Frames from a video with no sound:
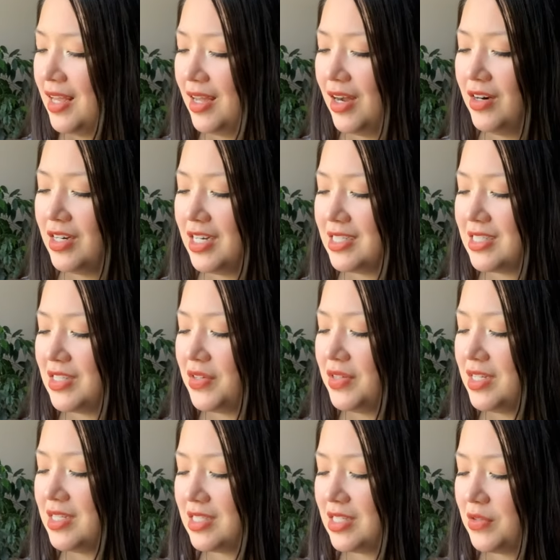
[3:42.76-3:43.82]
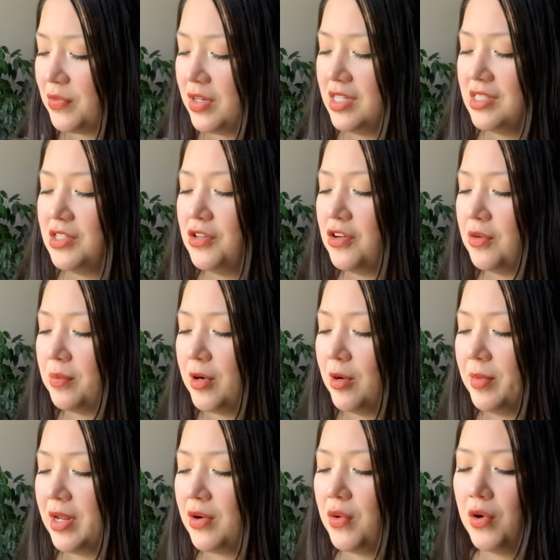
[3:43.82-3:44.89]
all right, so let's see, what is your
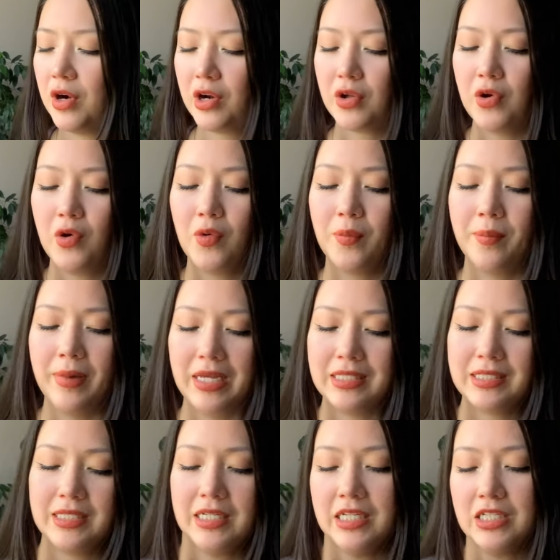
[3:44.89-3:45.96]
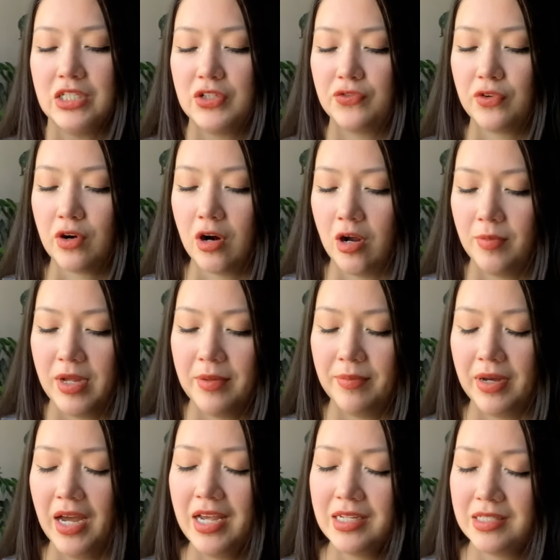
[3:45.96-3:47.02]
mermaid oracle message for all my
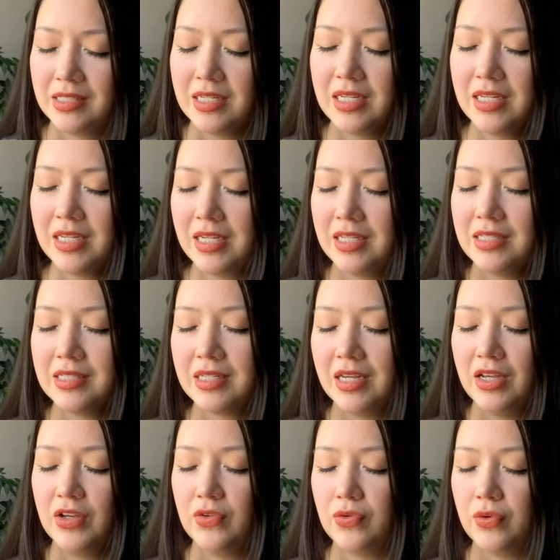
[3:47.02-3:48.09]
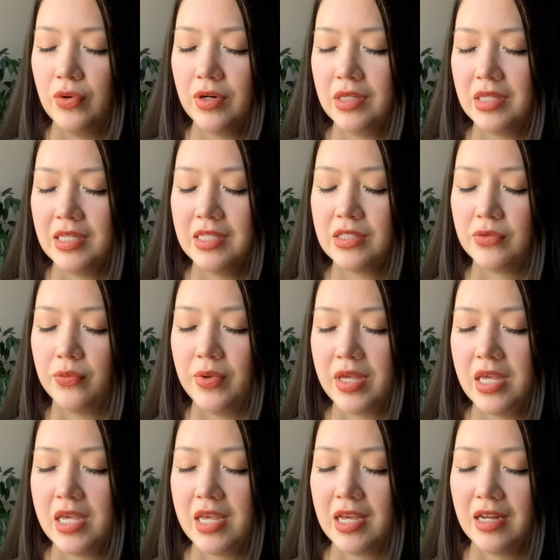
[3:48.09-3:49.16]
Pisces for this
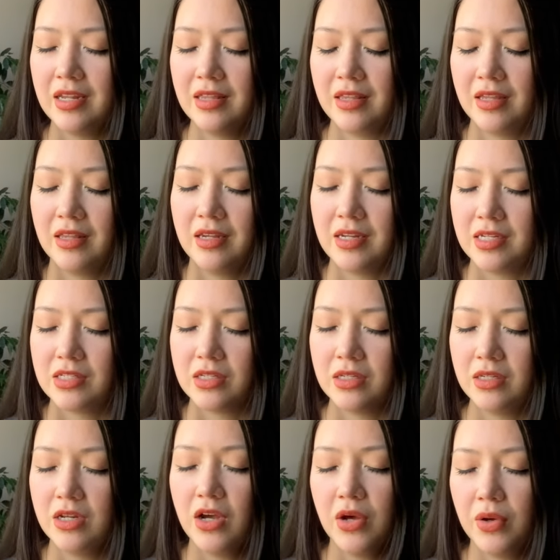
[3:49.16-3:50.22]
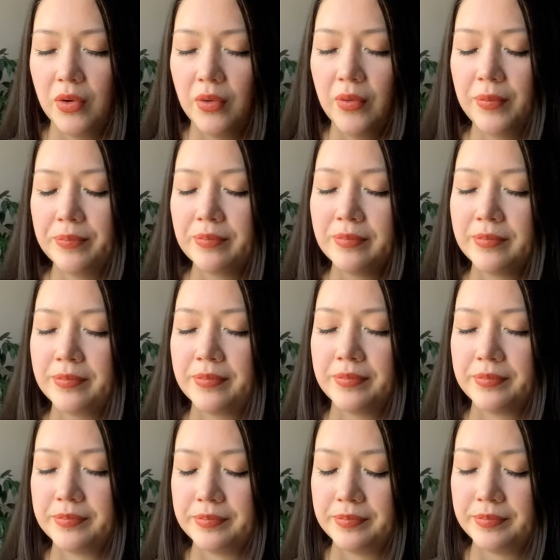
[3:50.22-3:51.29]
week? Anything you need to know
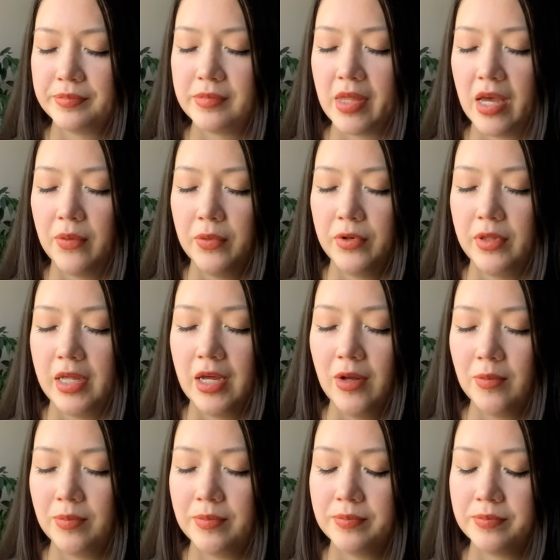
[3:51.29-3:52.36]
that will help?